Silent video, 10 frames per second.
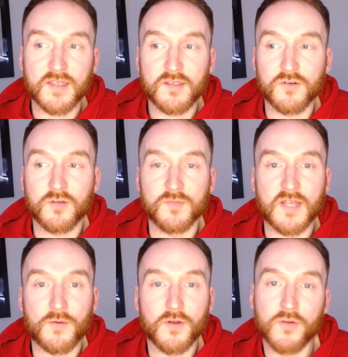It could come
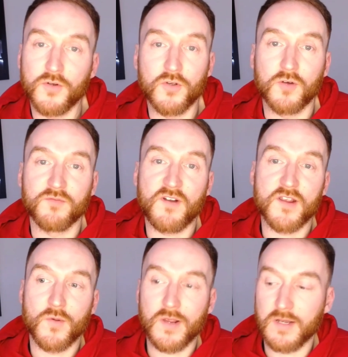down or could go up
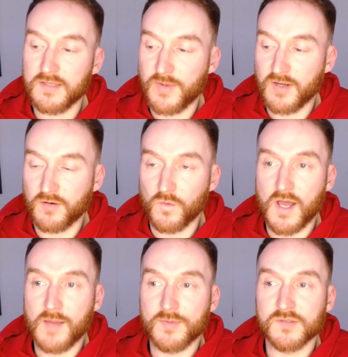very quickly, depending on
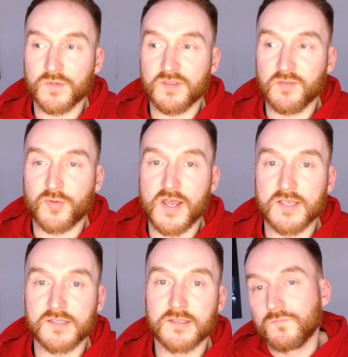what happens with the
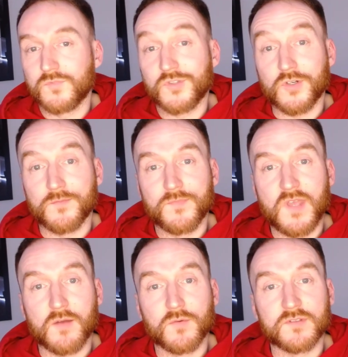price. So
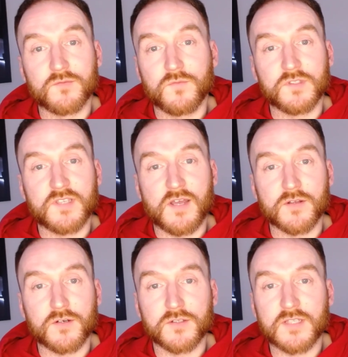yeah, we'll, we'll see how
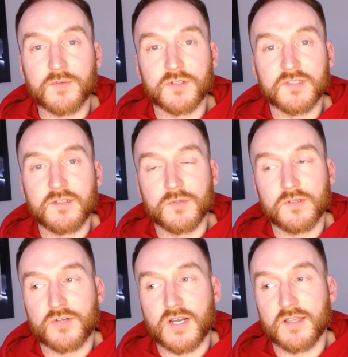it goes. I'm continuing
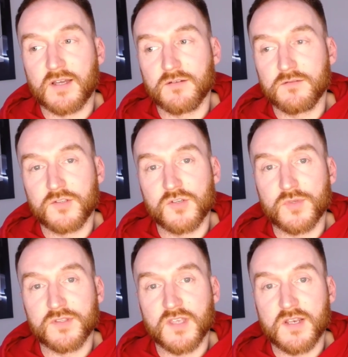to track that. Two
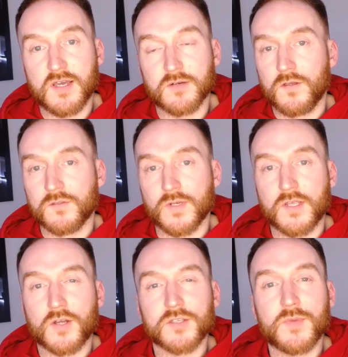months in now. So what
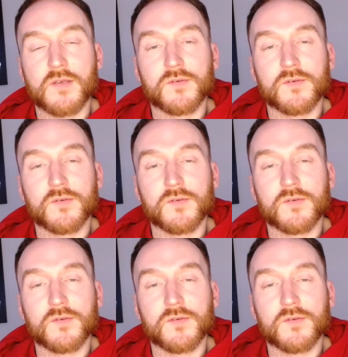did it cost me?